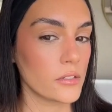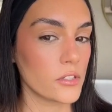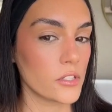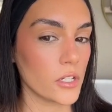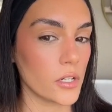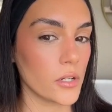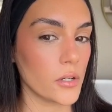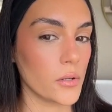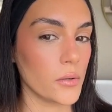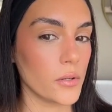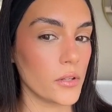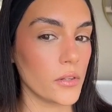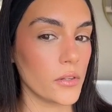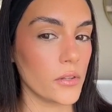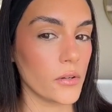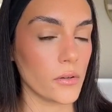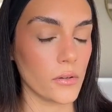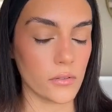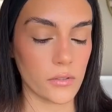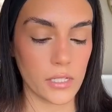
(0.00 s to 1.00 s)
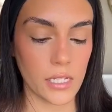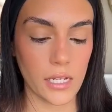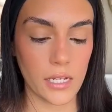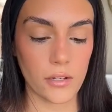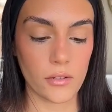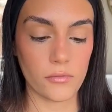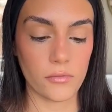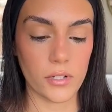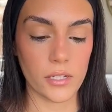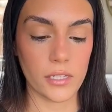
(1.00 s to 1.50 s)
So the only
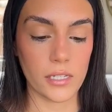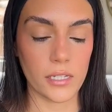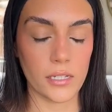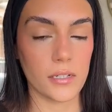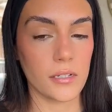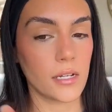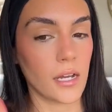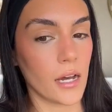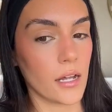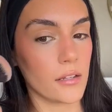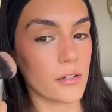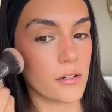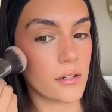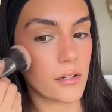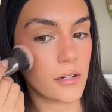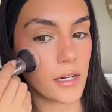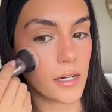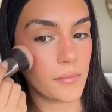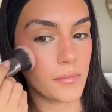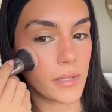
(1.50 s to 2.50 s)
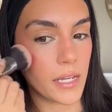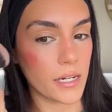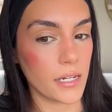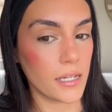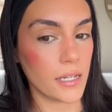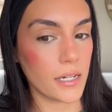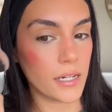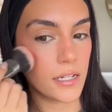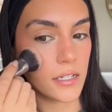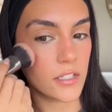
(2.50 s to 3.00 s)
really color I'm
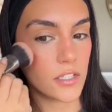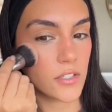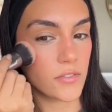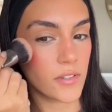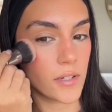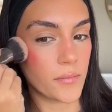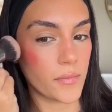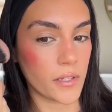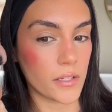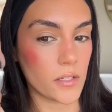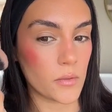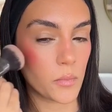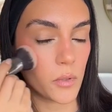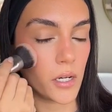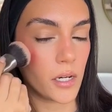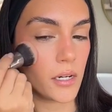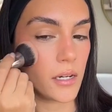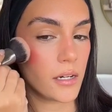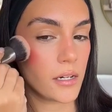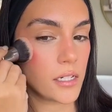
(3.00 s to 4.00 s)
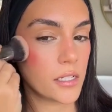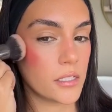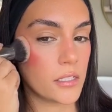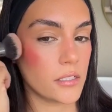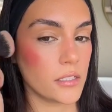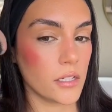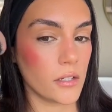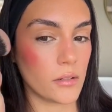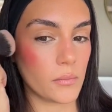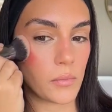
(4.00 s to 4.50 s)
getting is from this product.
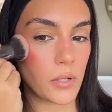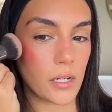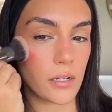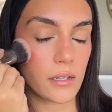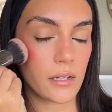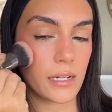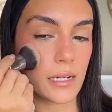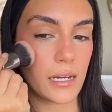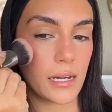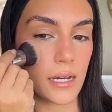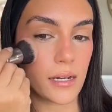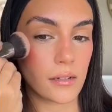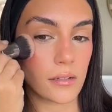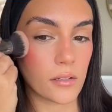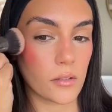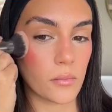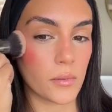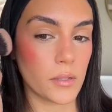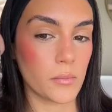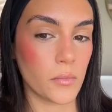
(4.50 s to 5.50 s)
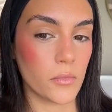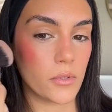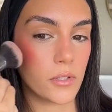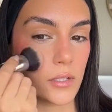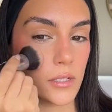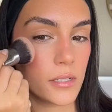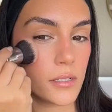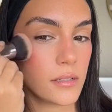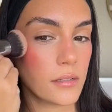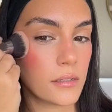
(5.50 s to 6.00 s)
So I'm probably going to add a little bit
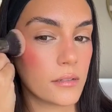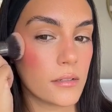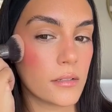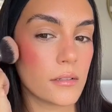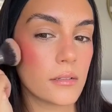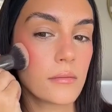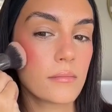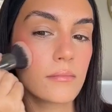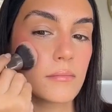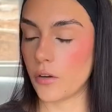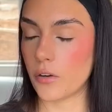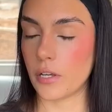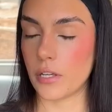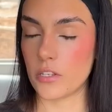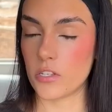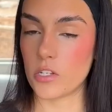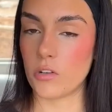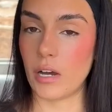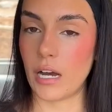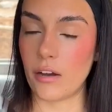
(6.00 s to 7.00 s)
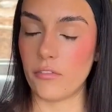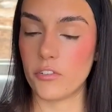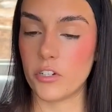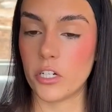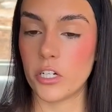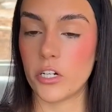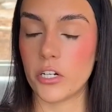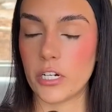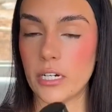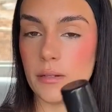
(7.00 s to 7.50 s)
more. Okay, so after
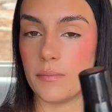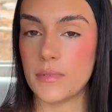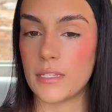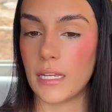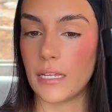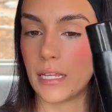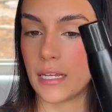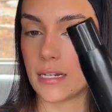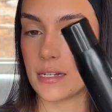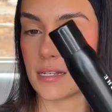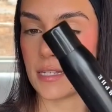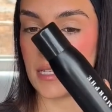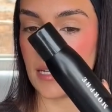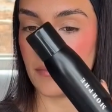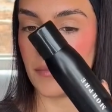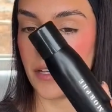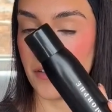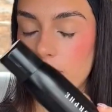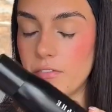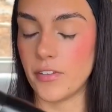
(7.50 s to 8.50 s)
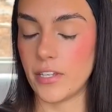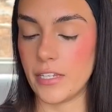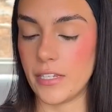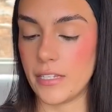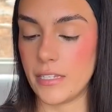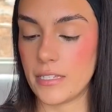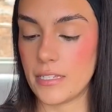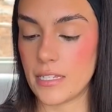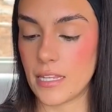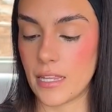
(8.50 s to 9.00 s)
creams, I like to set my
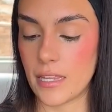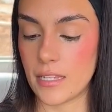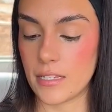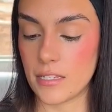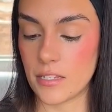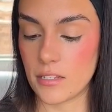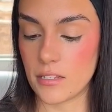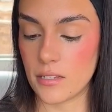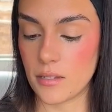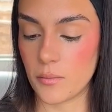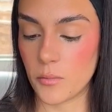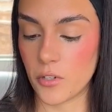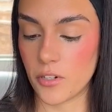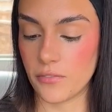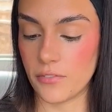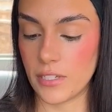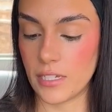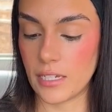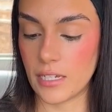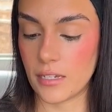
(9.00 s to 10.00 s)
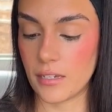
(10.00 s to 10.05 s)
face. This is the Morphe